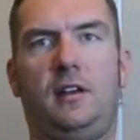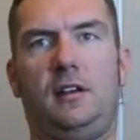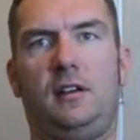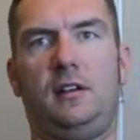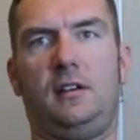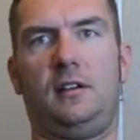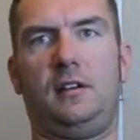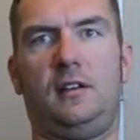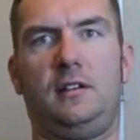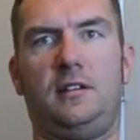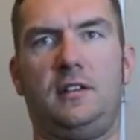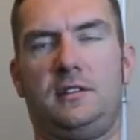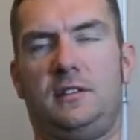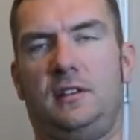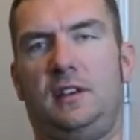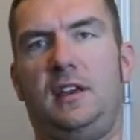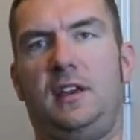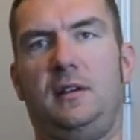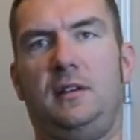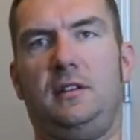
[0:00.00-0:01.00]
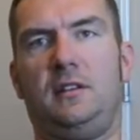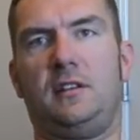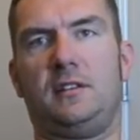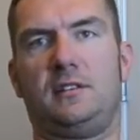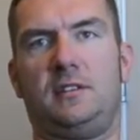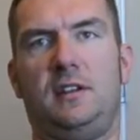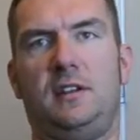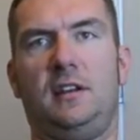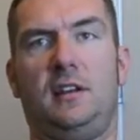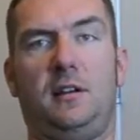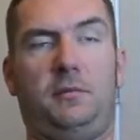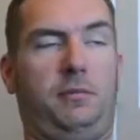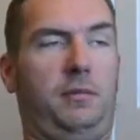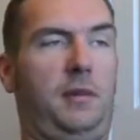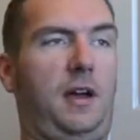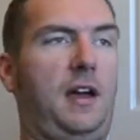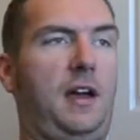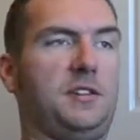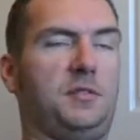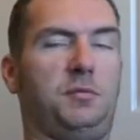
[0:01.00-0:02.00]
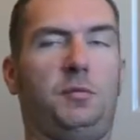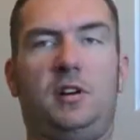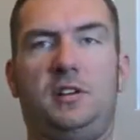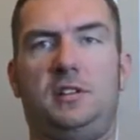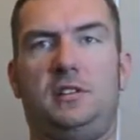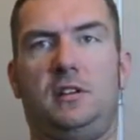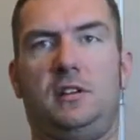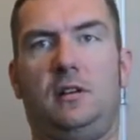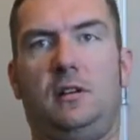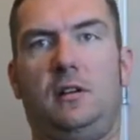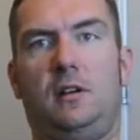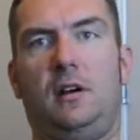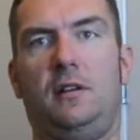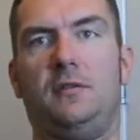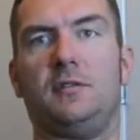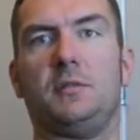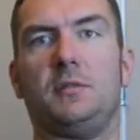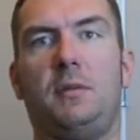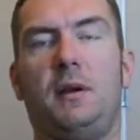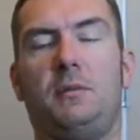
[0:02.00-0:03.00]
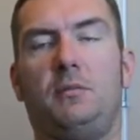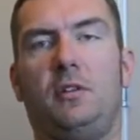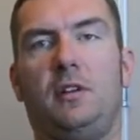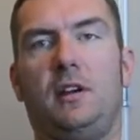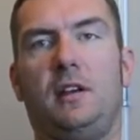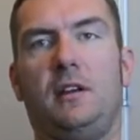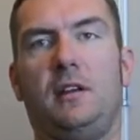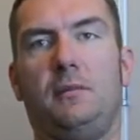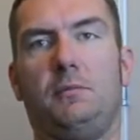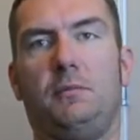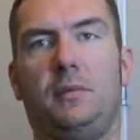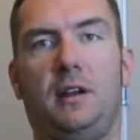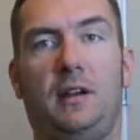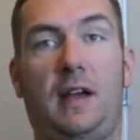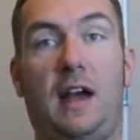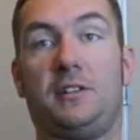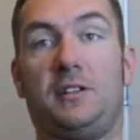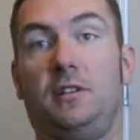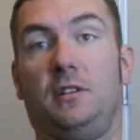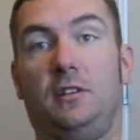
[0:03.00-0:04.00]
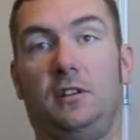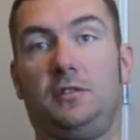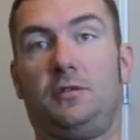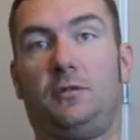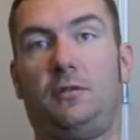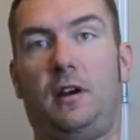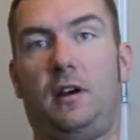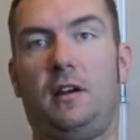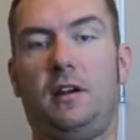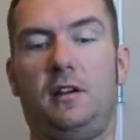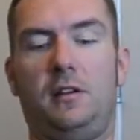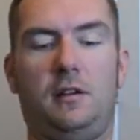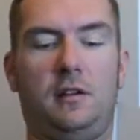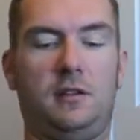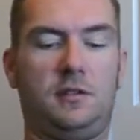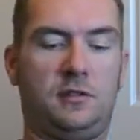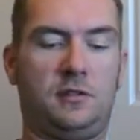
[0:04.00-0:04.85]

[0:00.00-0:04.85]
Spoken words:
and doesn't eat up as much of your memory, but it actually looks very good.